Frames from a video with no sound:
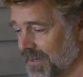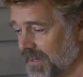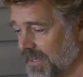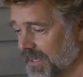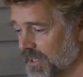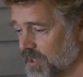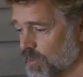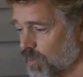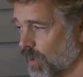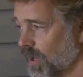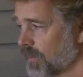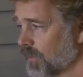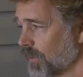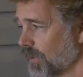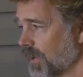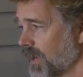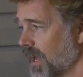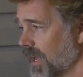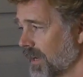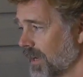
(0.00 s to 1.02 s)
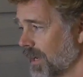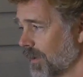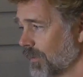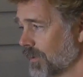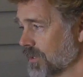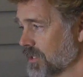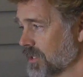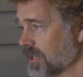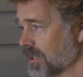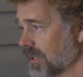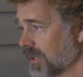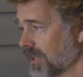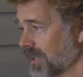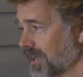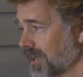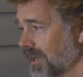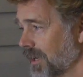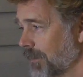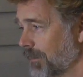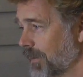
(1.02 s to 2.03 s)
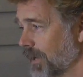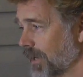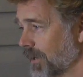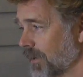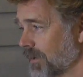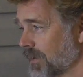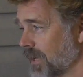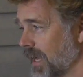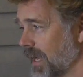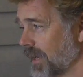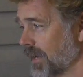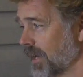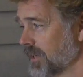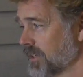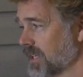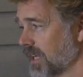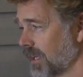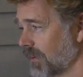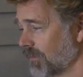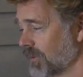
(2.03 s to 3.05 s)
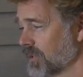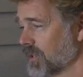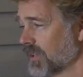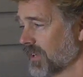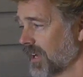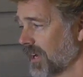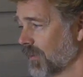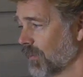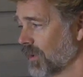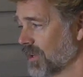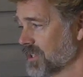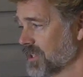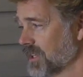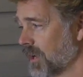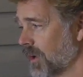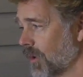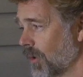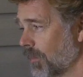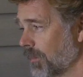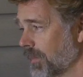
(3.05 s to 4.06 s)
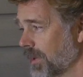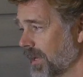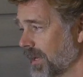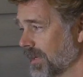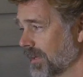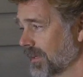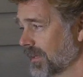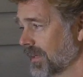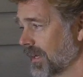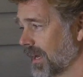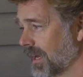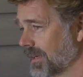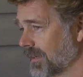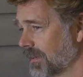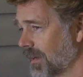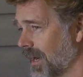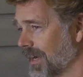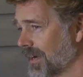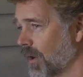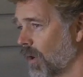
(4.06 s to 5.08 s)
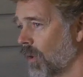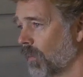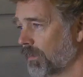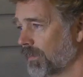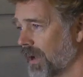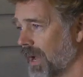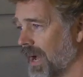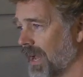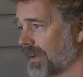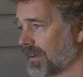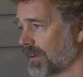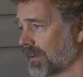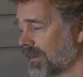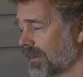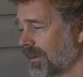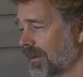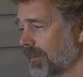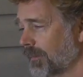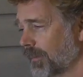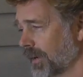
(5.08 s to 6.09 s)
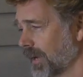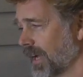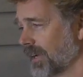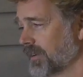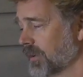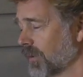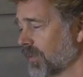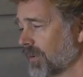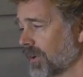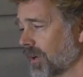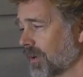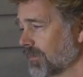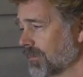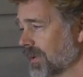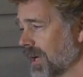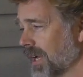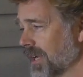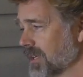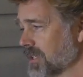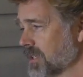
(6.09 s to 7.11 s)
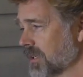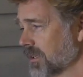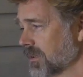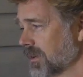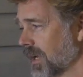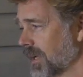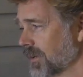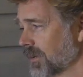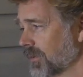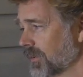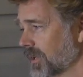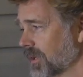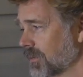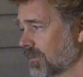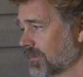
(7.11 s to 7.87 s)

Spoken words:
is whether or not I was a better dad on television than I was at home. And I hope not, but I don't know, honestly. I don't know.